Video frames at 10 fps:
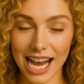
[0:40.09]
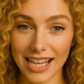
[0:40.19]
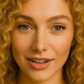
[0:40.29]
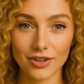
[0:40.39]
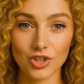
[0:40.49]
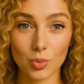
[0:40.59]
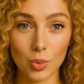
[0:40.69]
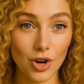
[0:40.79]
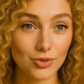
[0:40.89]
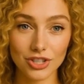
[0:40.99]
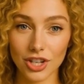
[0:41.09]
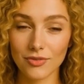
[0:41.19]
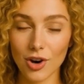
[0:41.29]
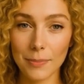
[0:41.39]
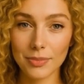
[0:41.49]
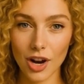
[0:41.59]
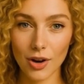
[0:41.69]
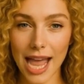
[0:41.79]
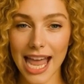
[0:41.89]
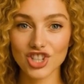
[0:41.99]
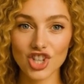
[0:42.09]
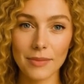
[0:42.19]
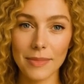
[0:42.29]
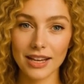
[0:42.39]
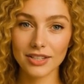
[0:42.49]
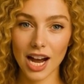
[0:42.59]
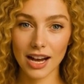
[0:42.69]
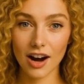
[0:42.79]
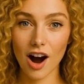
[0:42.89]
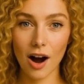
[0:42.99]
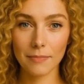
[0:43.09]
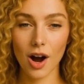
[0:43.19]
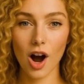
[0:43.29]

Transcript: either to worldreservecrypto@gmail.com